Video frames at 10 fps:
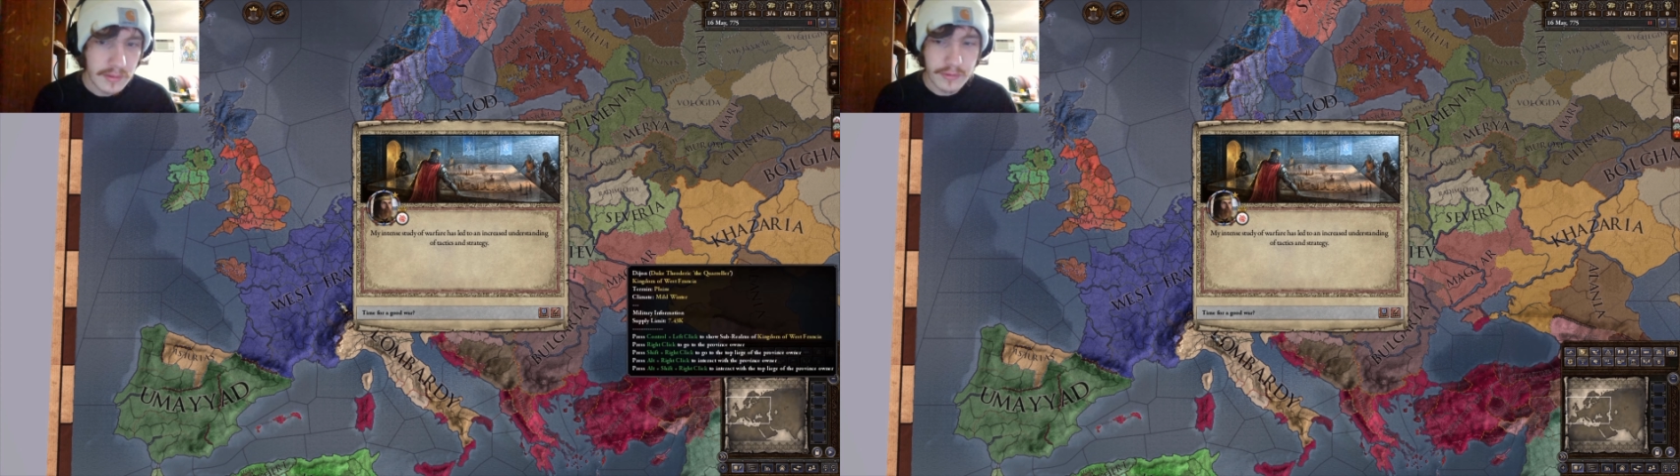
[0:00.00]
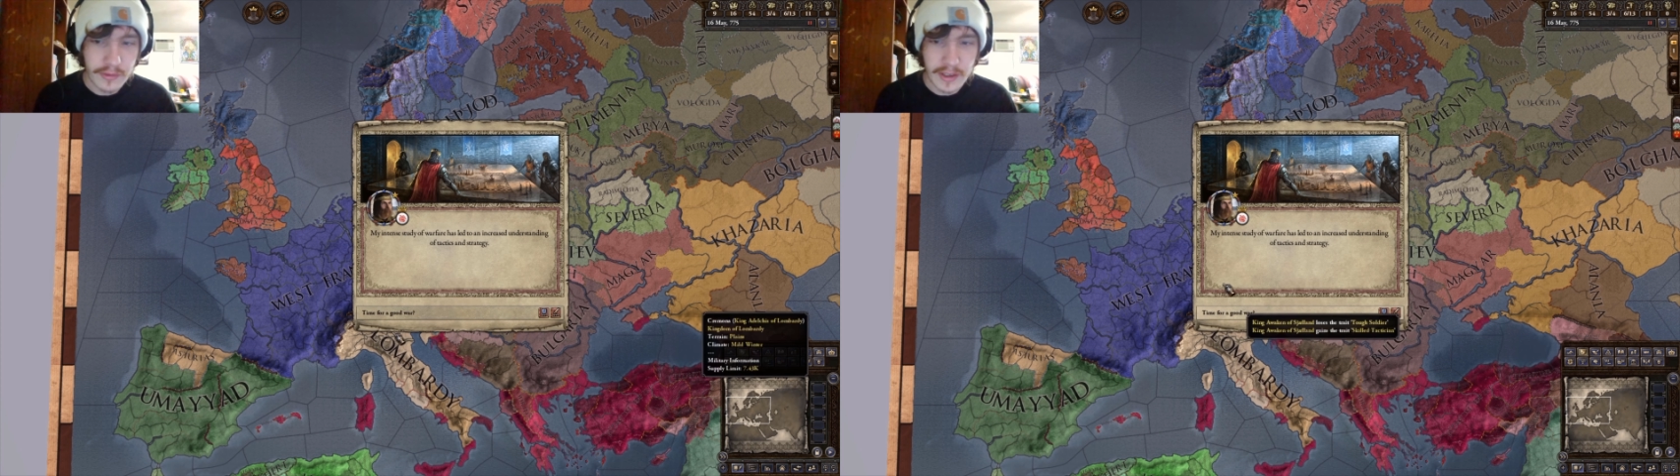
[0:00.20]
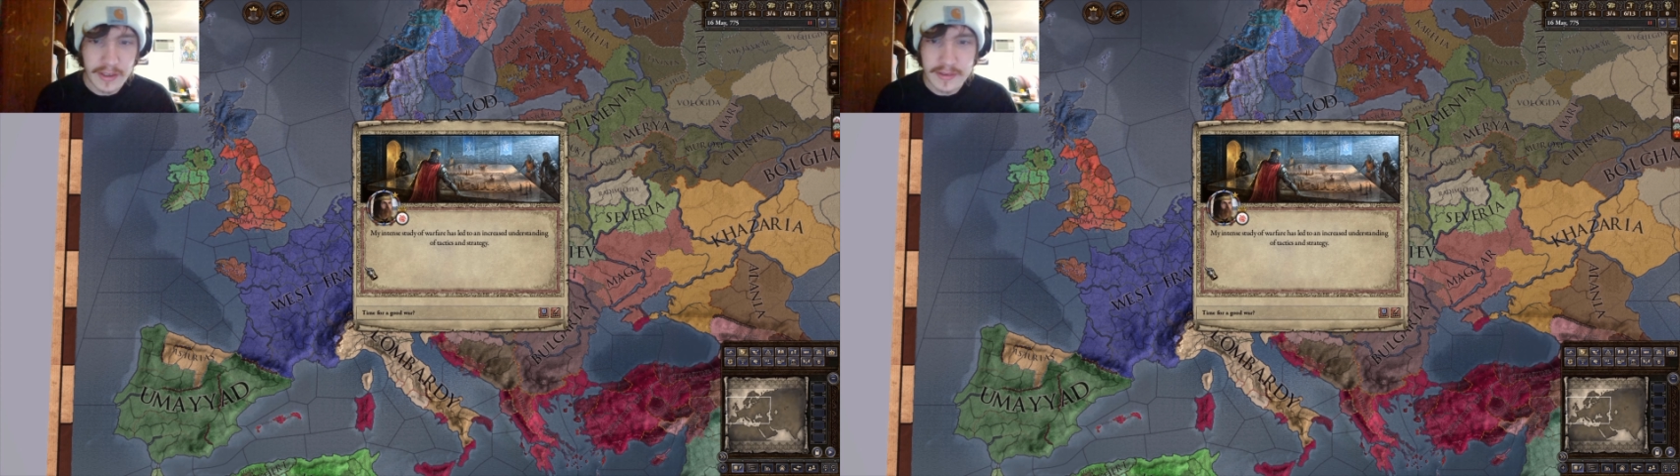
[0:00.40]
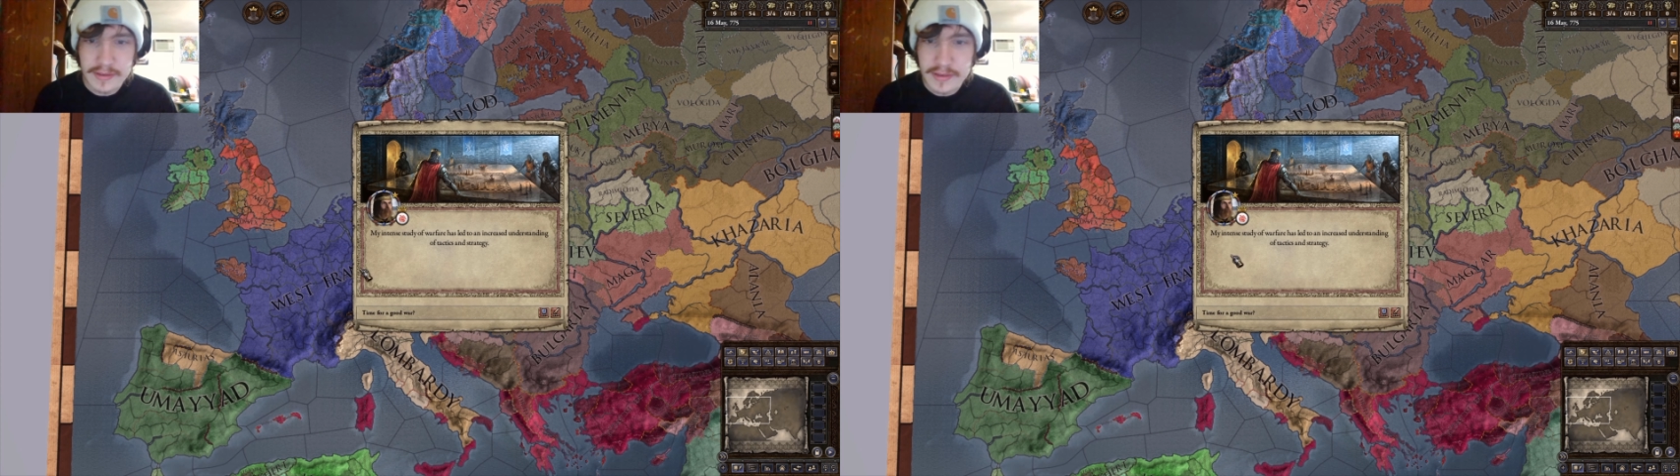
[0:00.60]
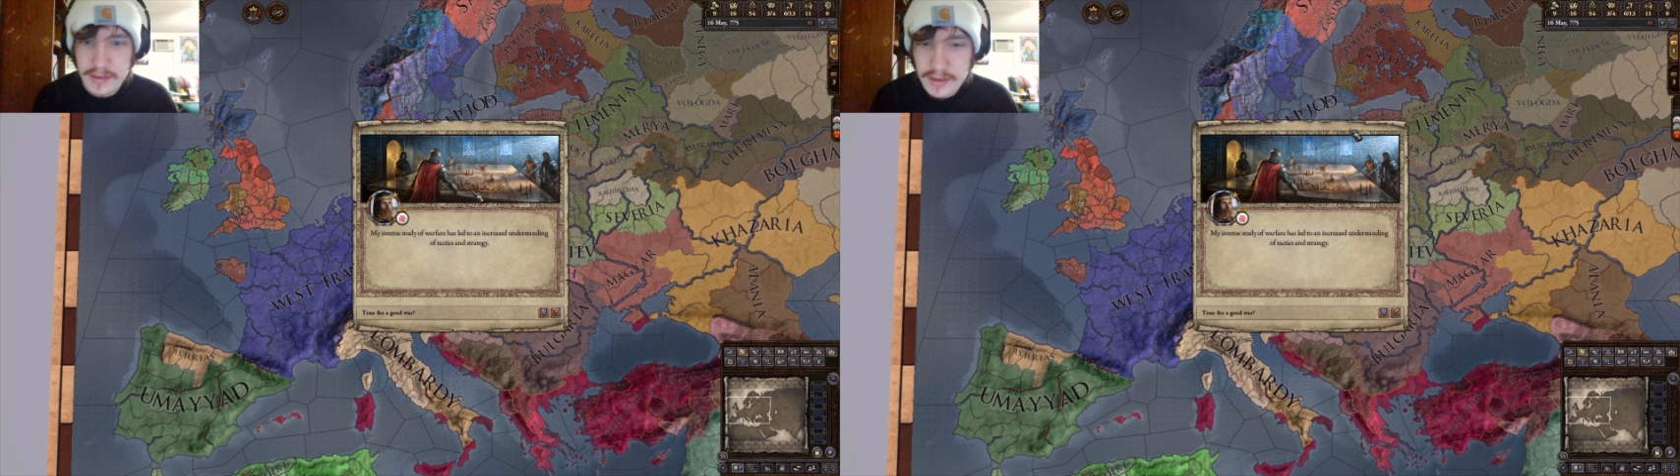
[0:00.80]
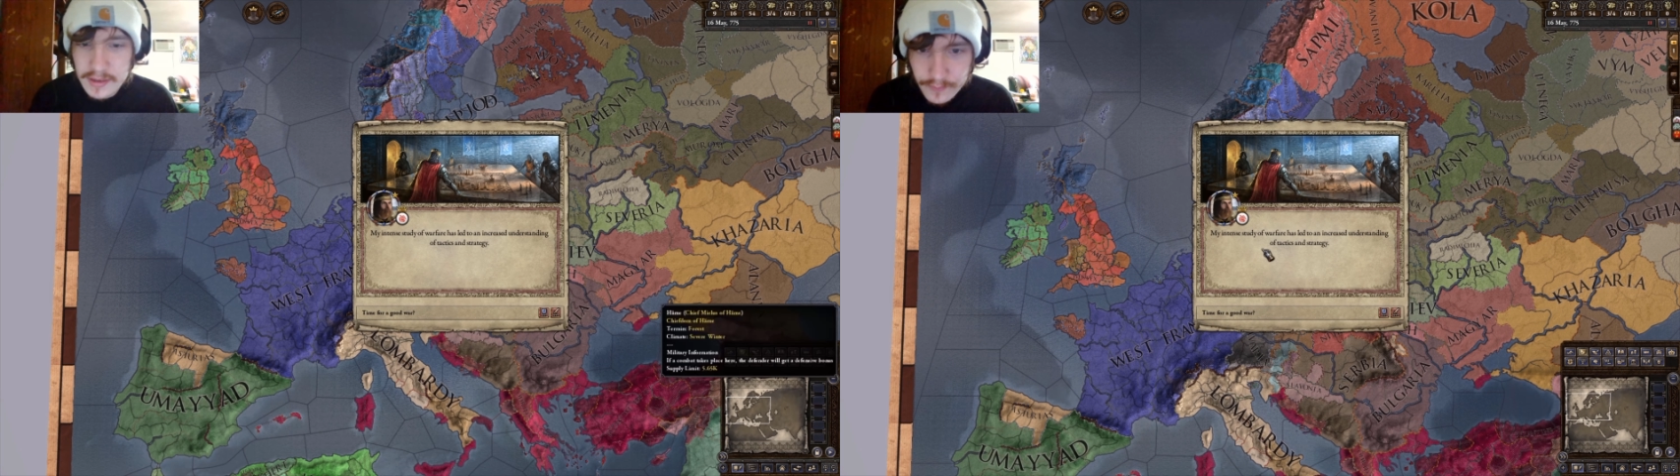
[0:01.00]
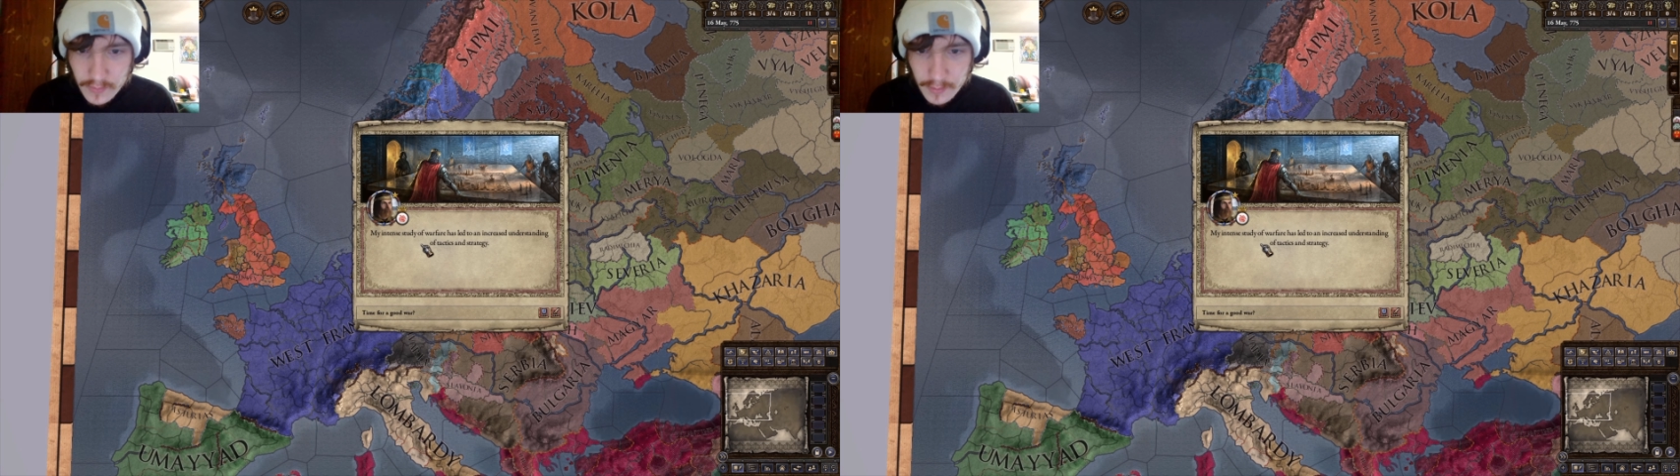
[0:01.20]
France. My